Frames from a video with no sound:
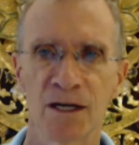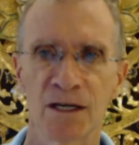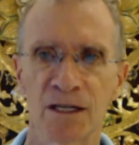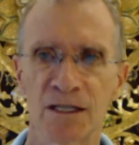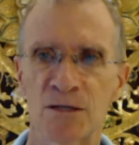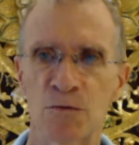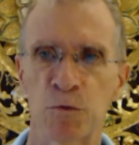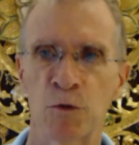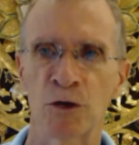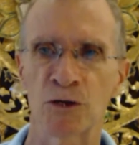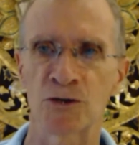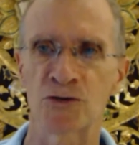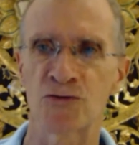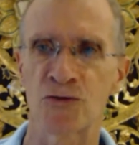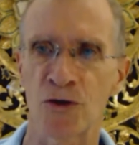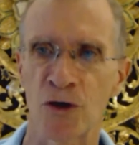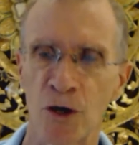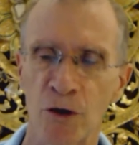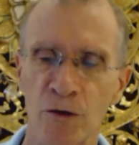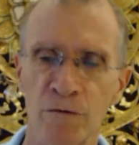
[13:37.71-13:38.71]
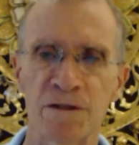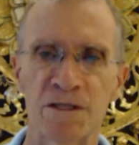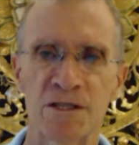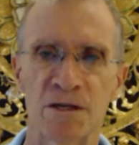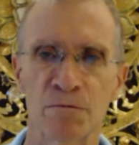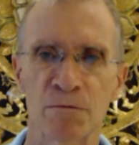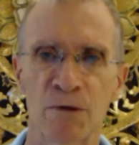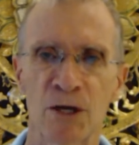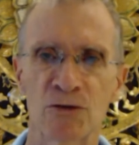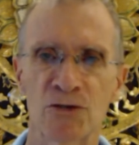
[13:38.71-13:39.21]
It's what drove us
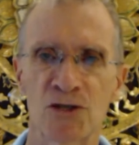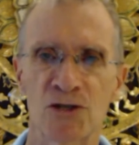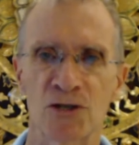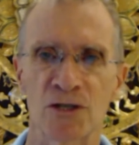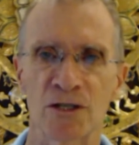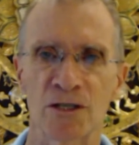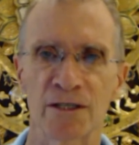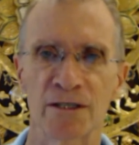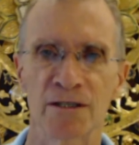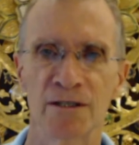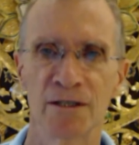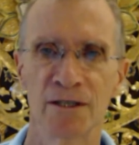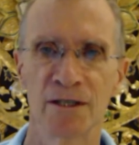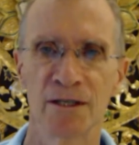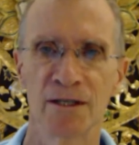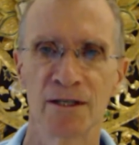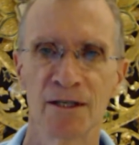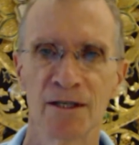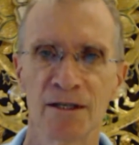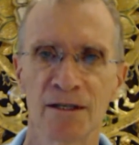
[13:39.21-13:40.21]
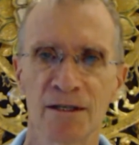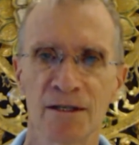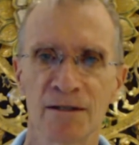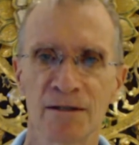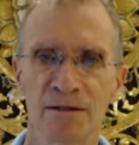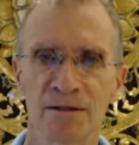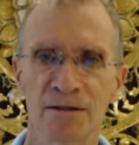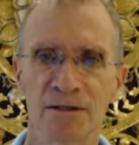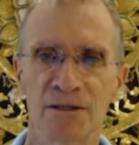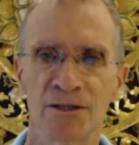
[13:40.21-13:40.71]
emotionally,
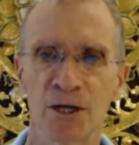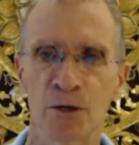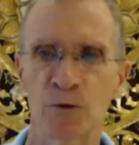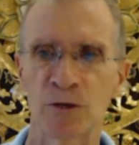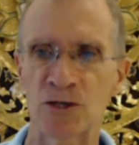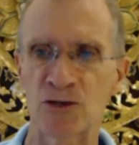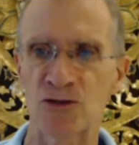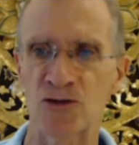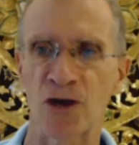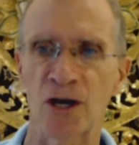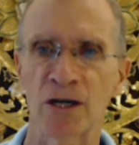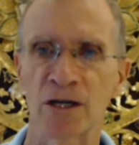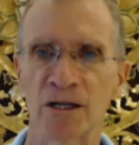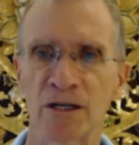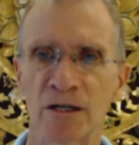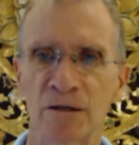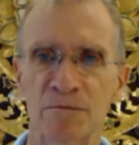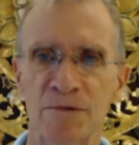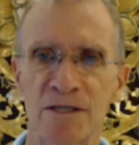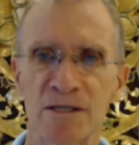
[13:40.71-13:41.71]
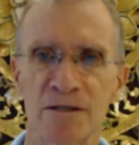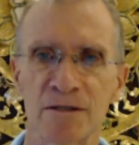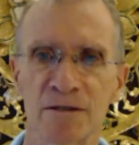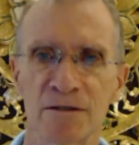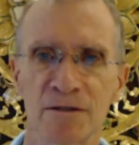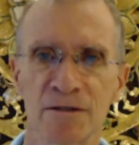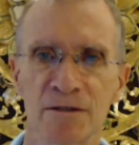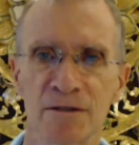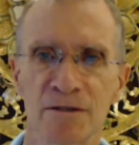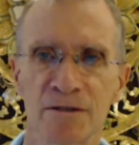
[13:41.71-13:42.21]
in tribes.